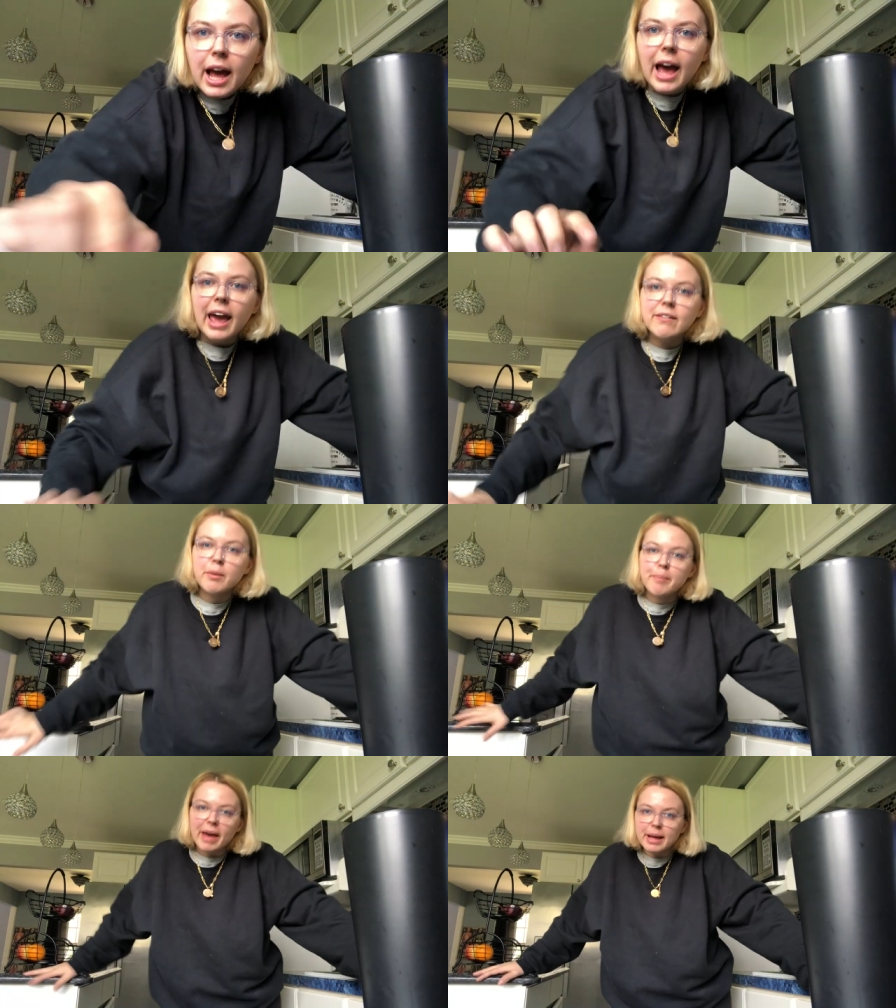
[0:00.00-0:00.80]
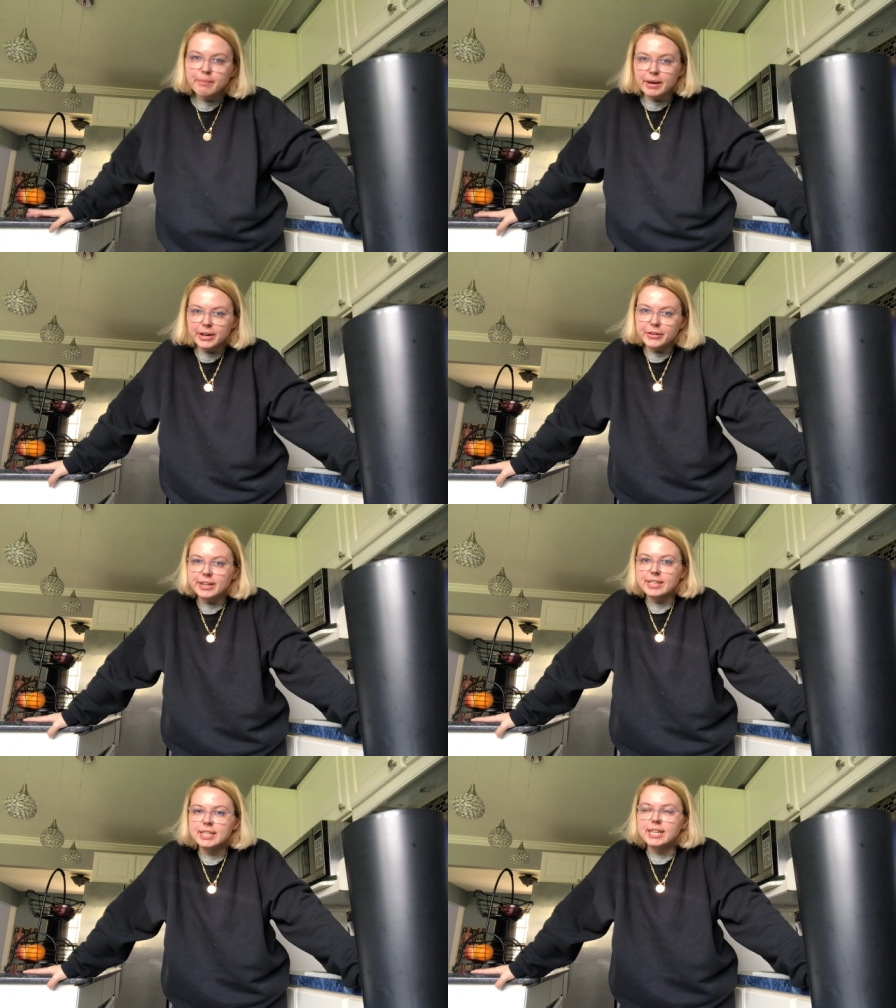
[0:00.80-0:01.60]
I have a bad
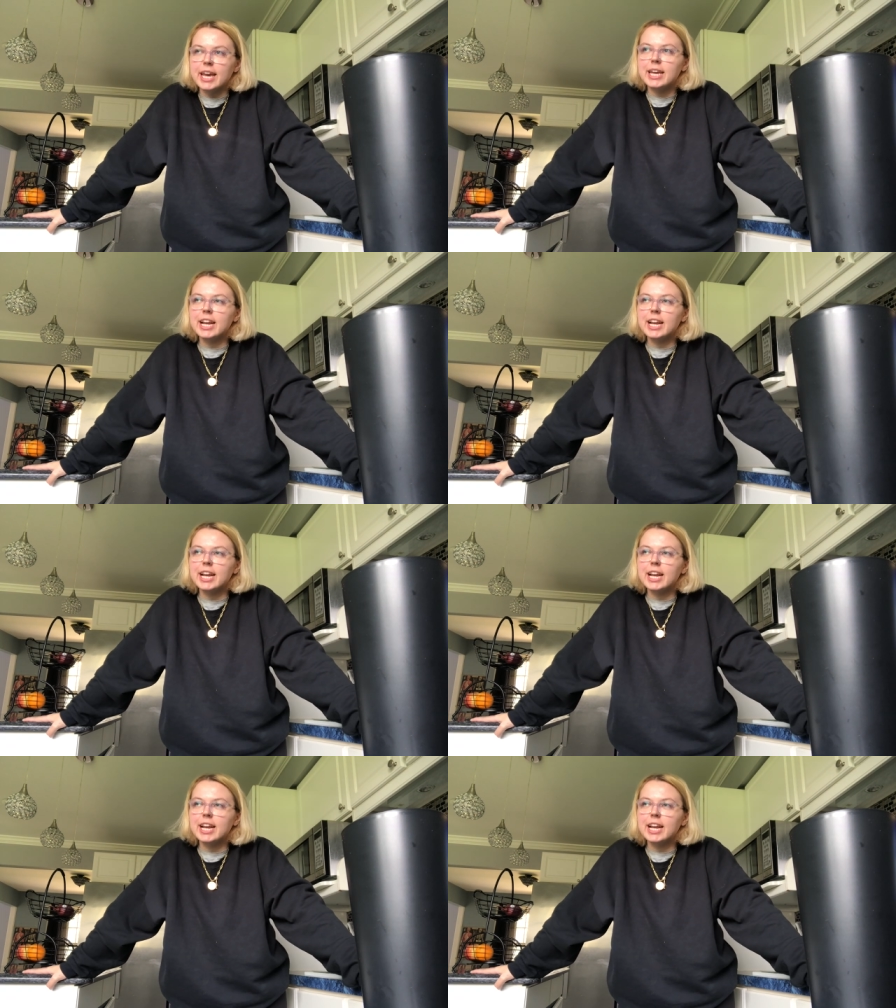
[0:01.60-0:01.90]
migraine today,